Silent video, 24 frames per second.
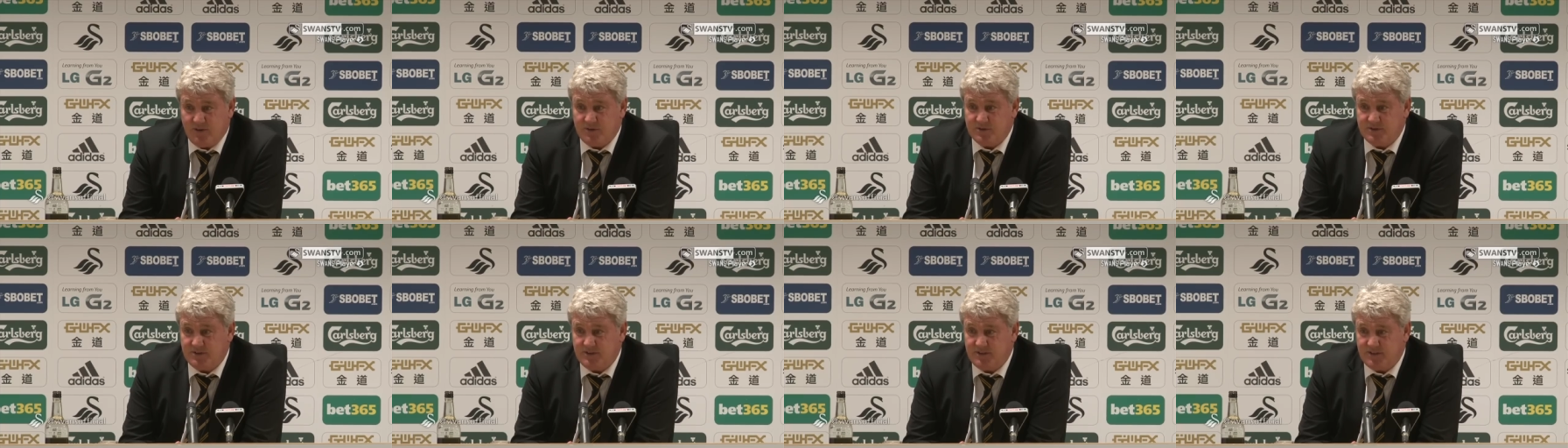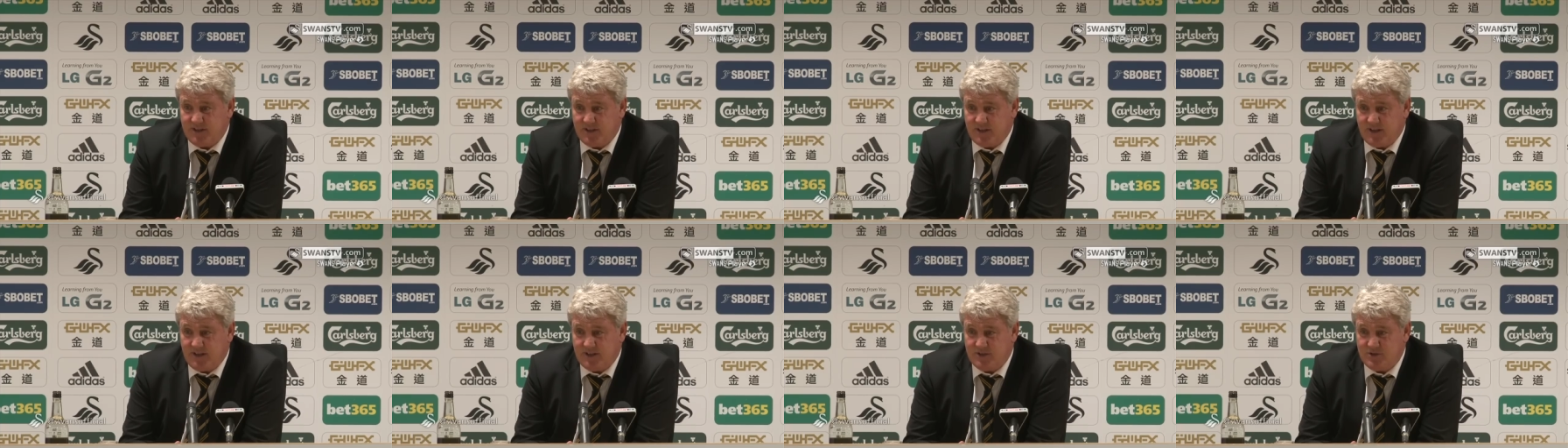is it,
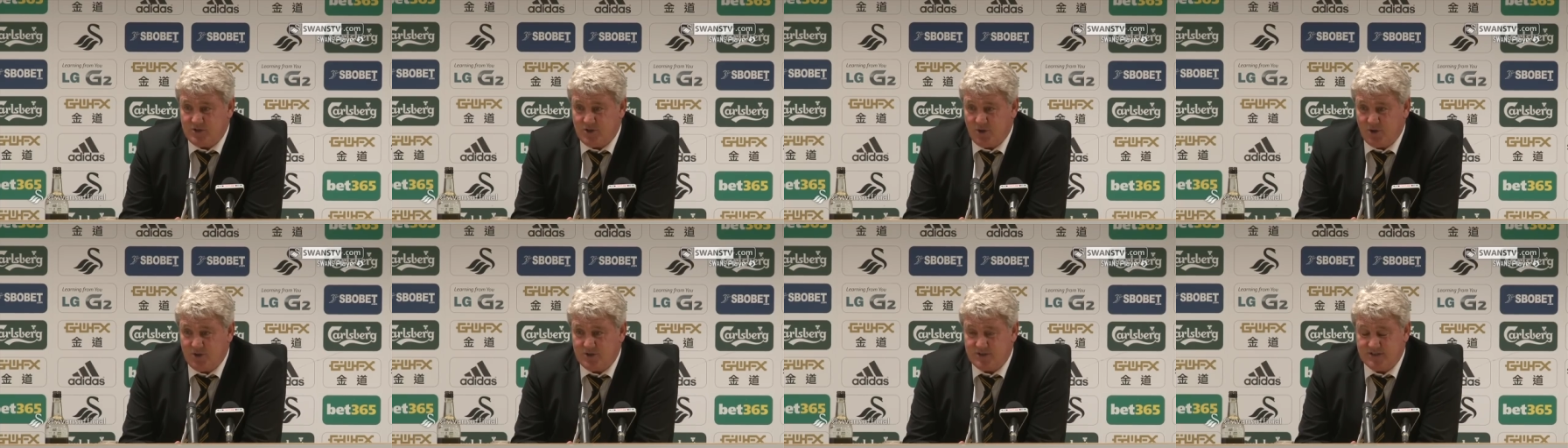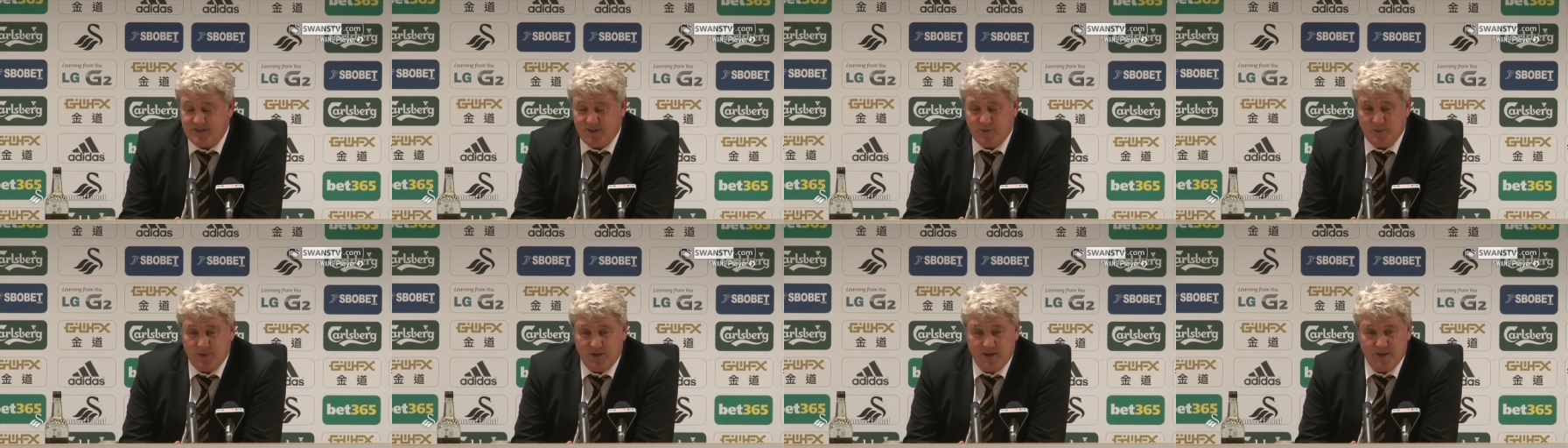that he enjoys
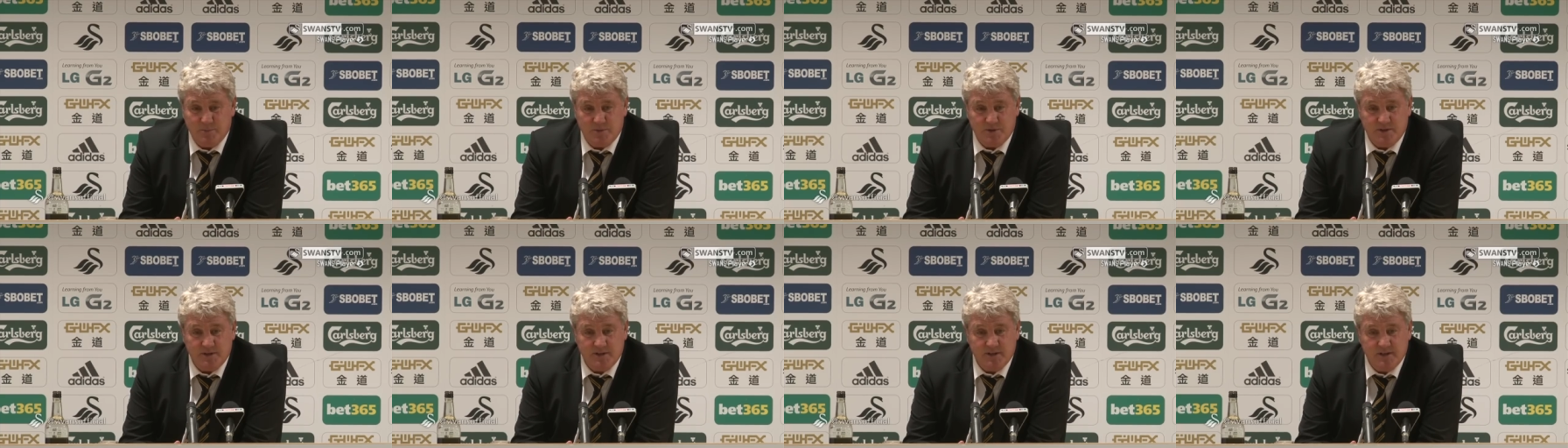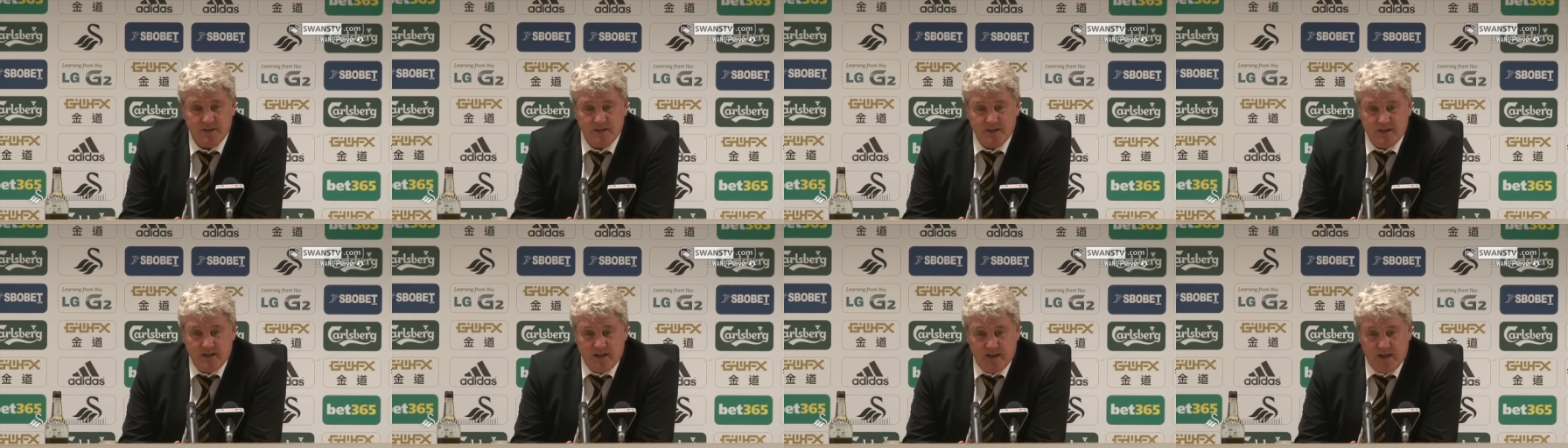down here, but
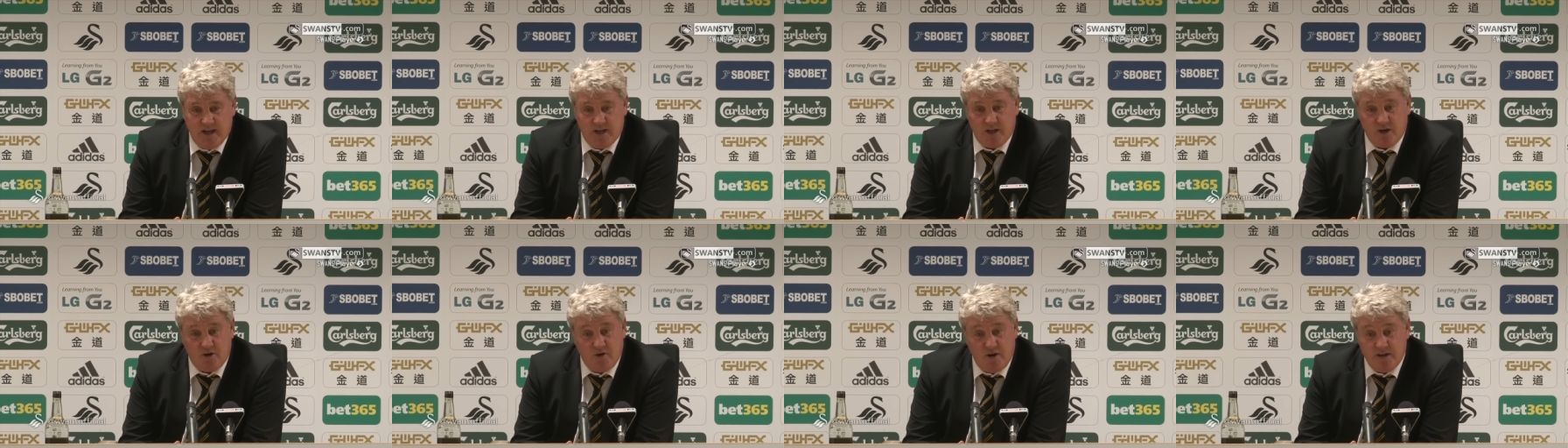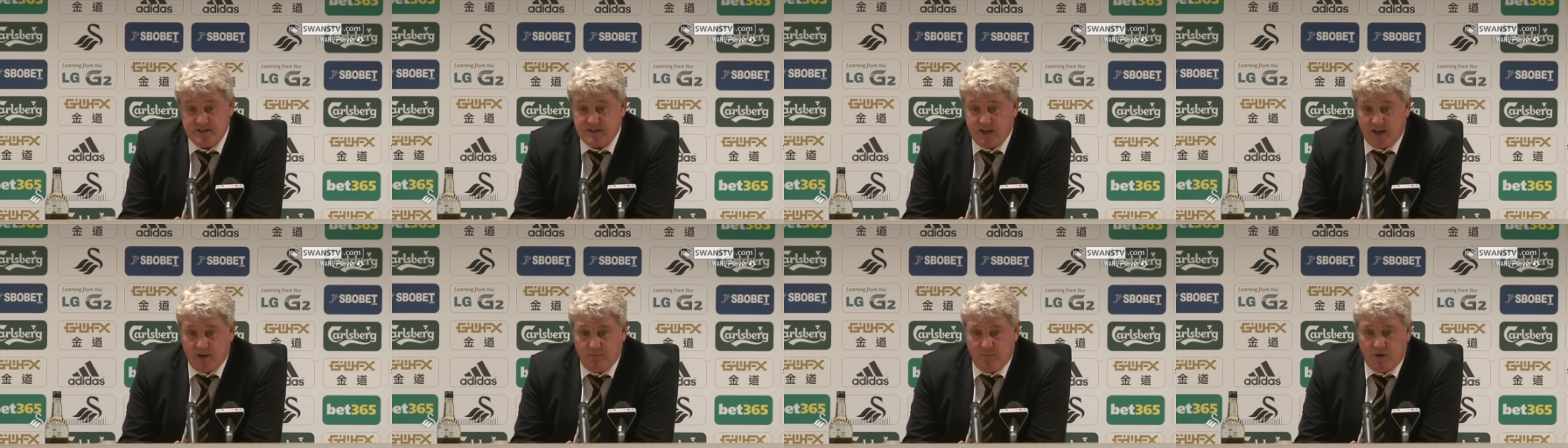he had a great
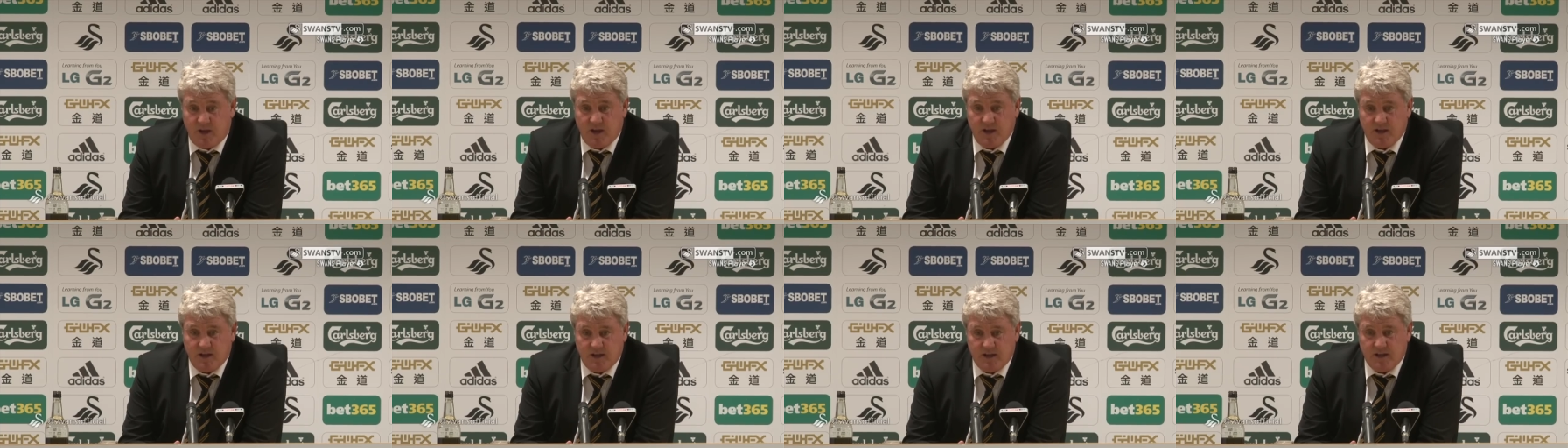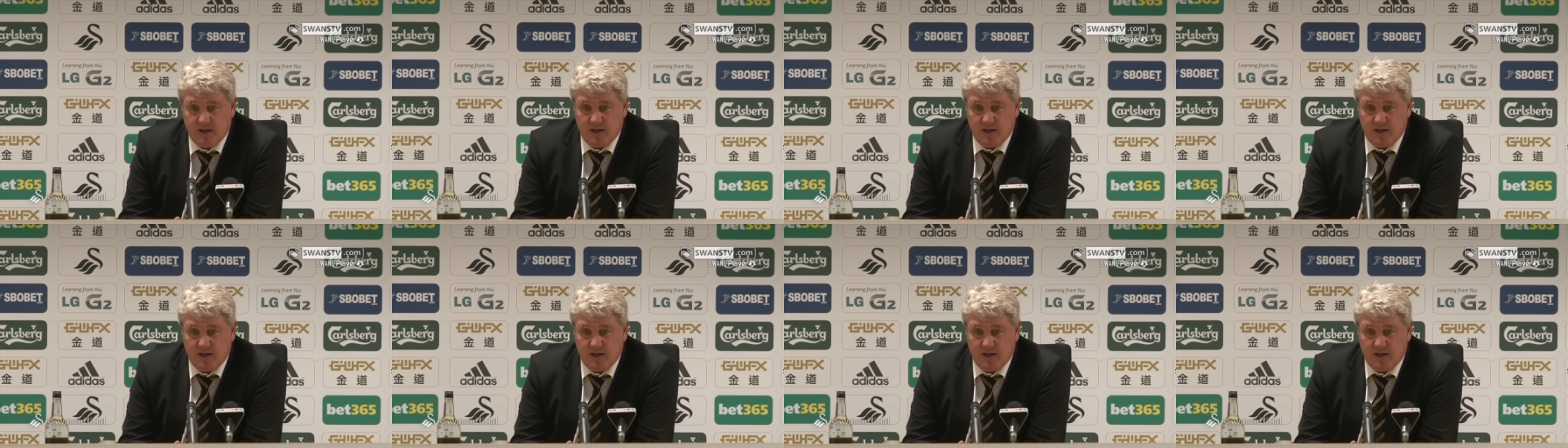time here.